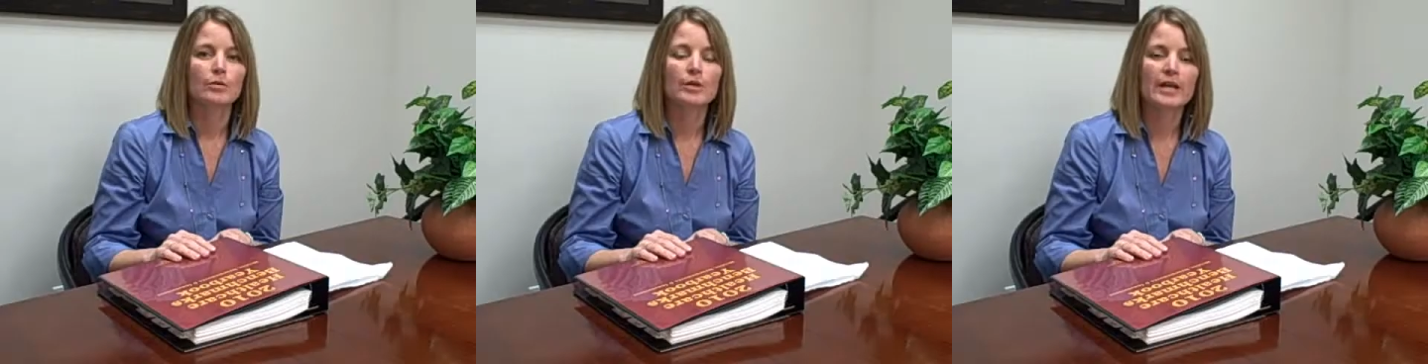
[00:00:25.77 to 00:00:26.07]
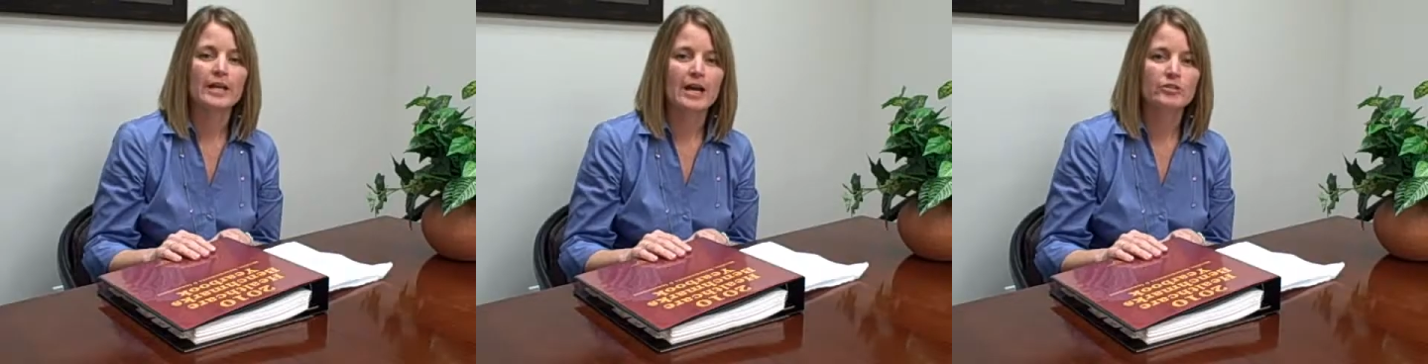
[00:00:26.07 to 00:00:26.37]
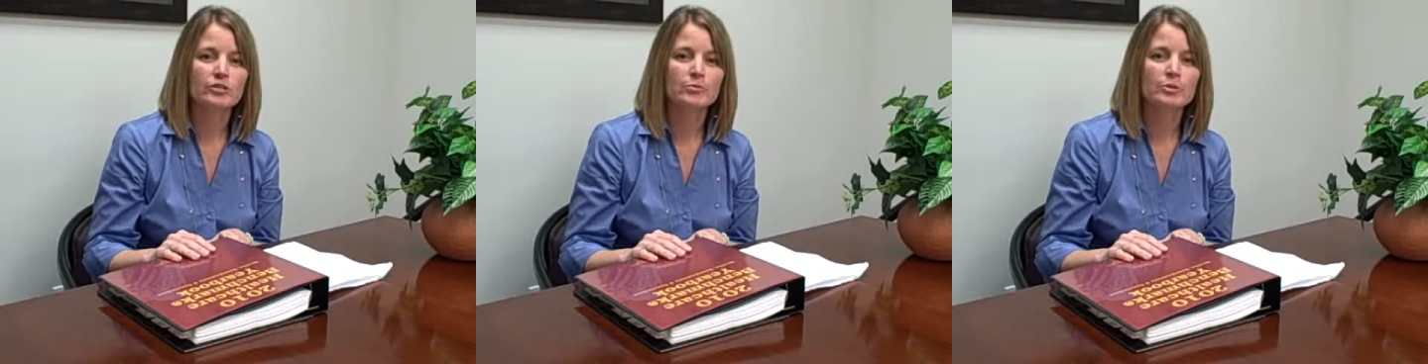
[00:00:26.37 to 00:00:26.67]
We had
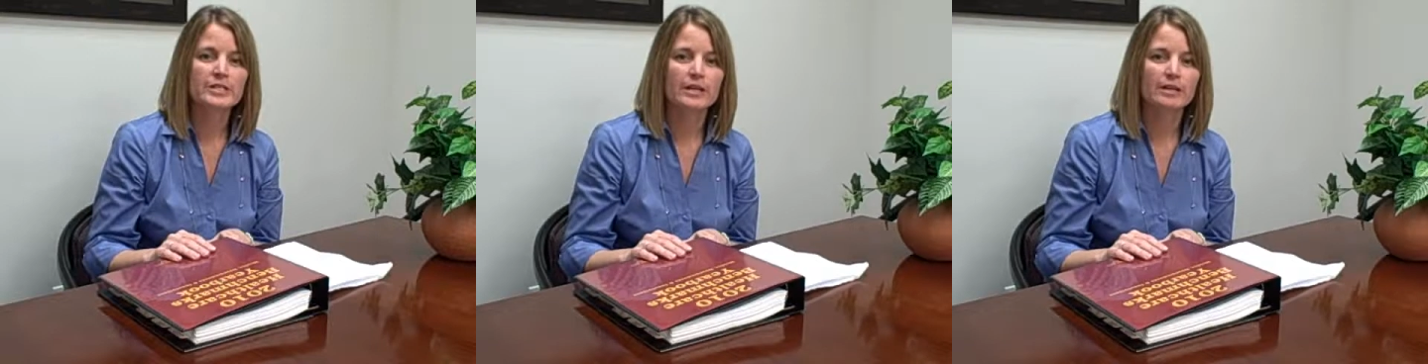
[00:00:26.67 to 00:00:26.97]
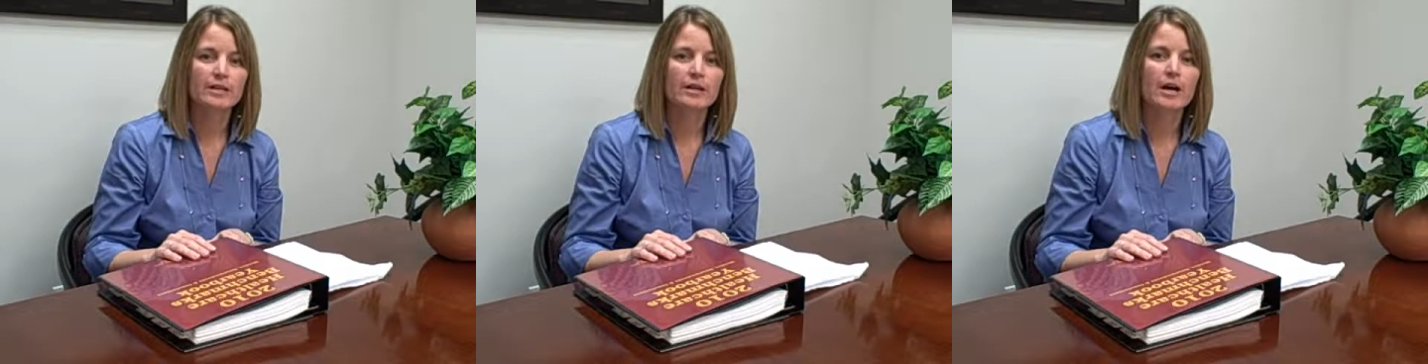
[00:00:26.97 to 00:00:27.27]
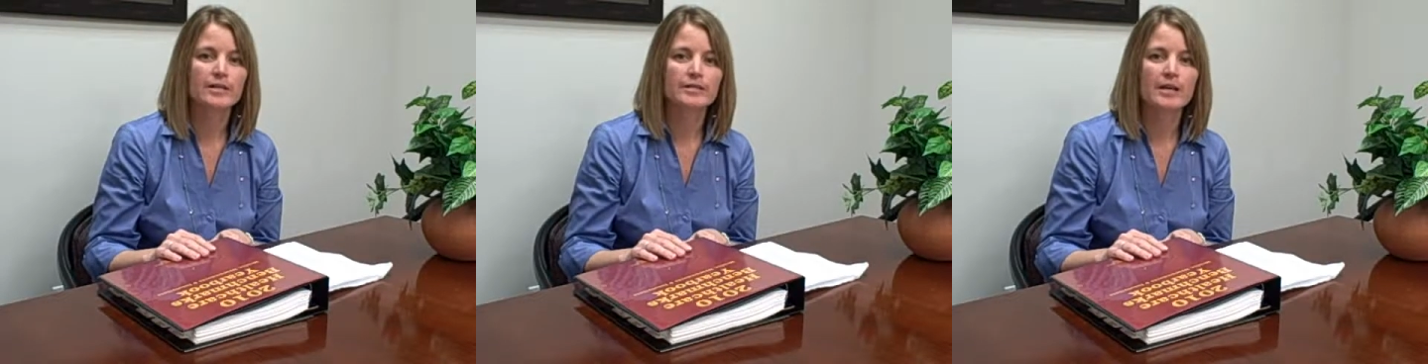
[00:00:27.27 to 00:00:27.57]
actionable data
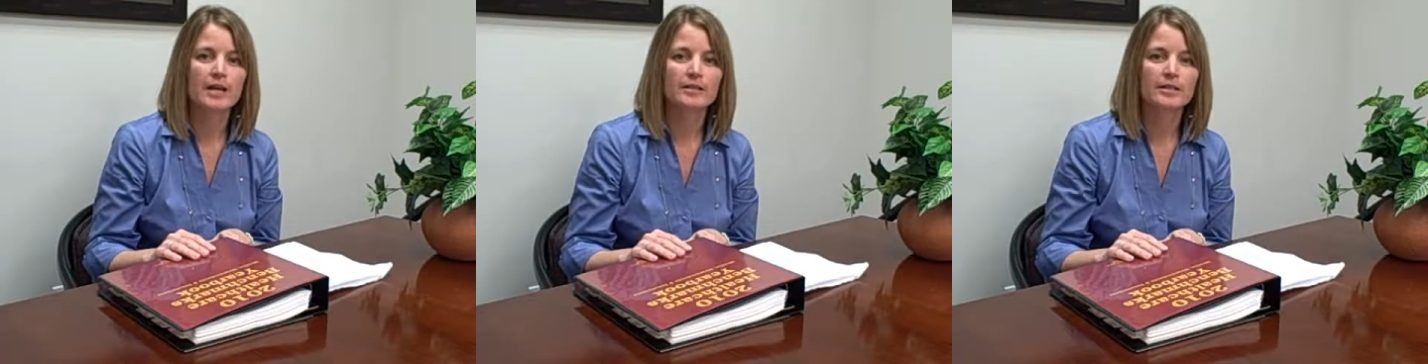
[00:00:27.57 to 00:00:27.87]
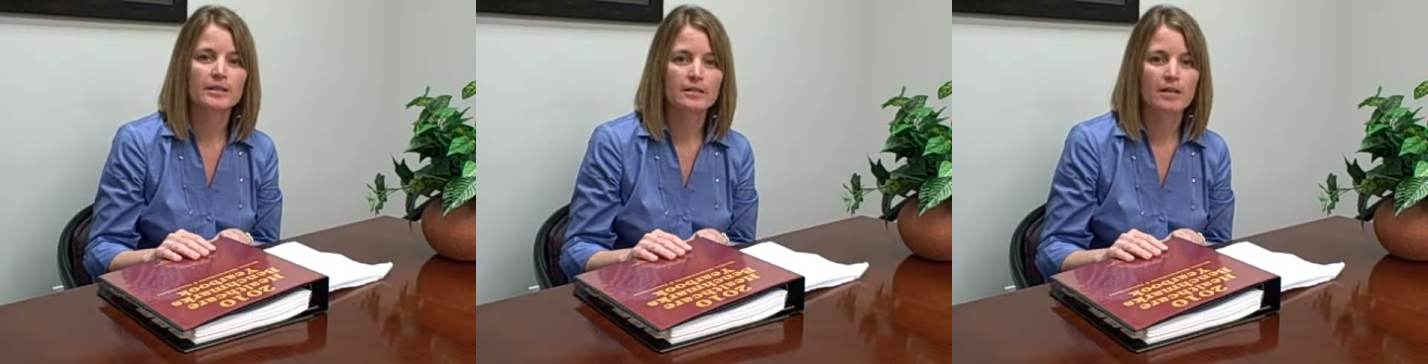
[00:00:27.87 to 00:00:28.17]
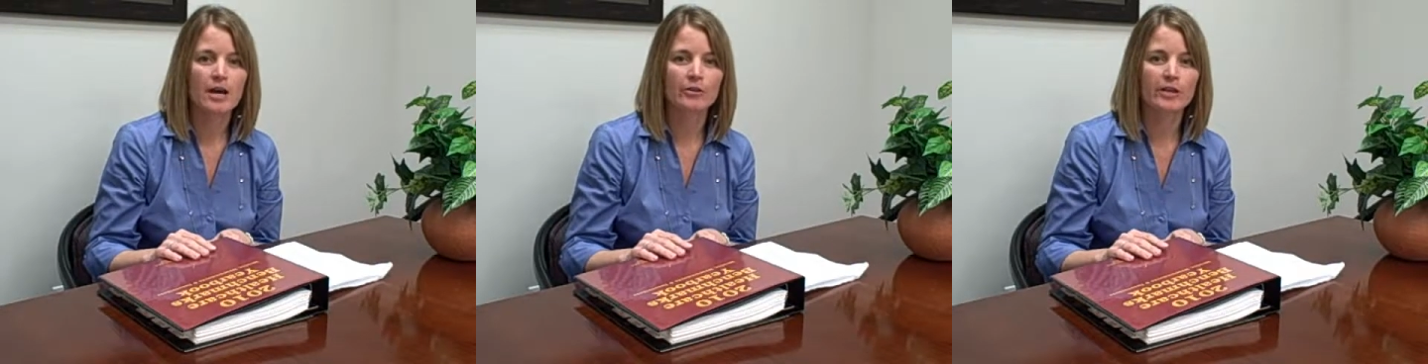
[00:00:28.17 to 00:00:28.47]
on 10
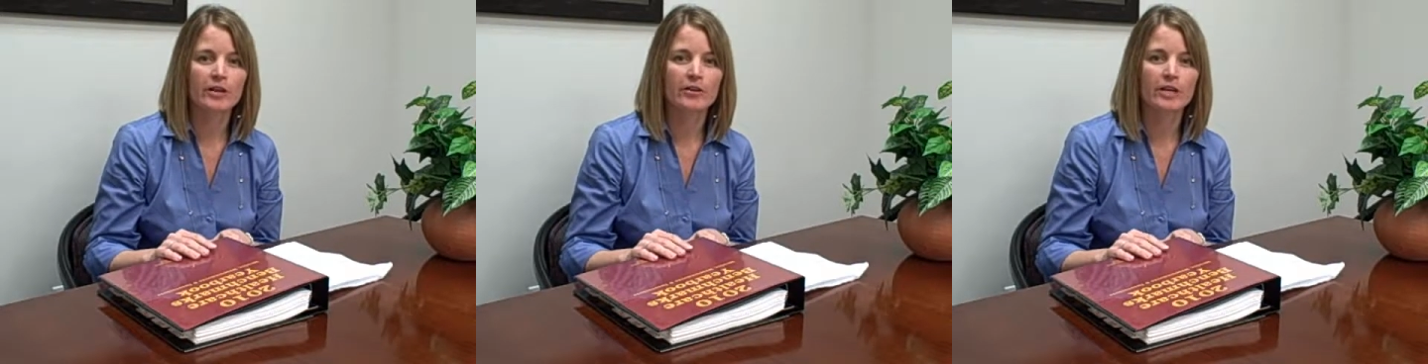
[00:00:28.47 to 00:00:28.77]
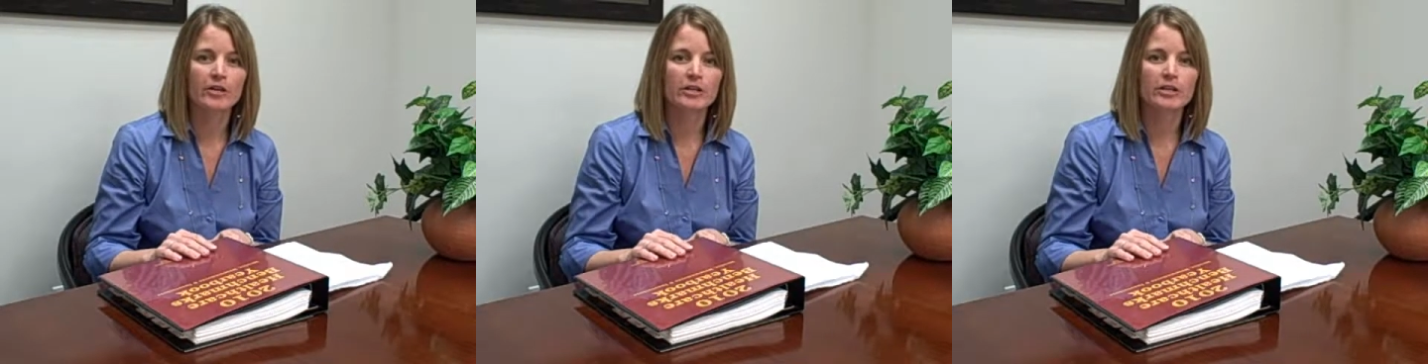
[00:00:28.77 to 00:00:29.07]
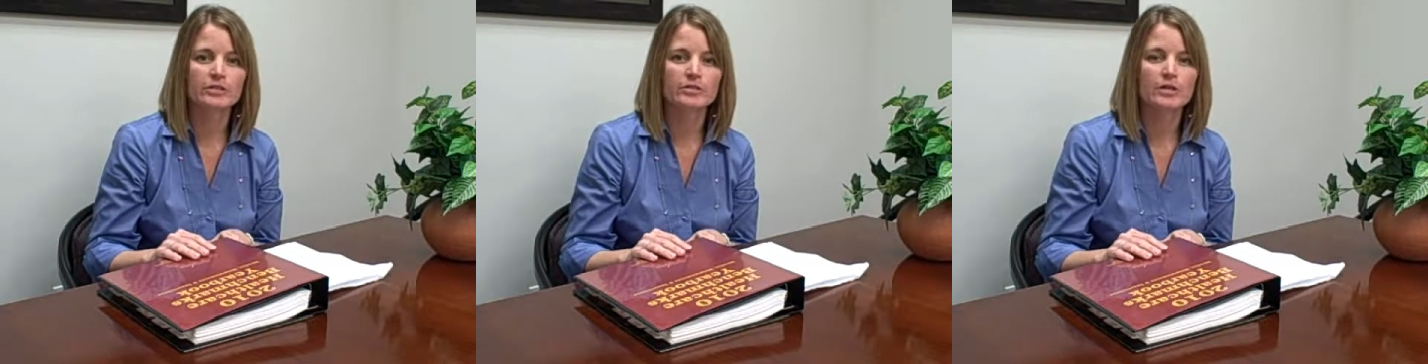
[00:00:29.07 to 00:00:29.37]
key healthcare
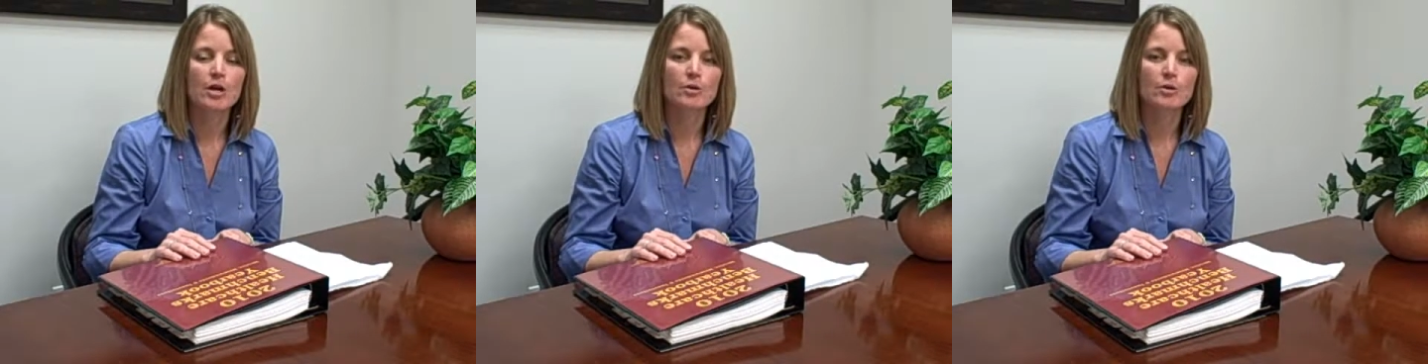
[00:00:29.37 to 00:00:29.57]
areas,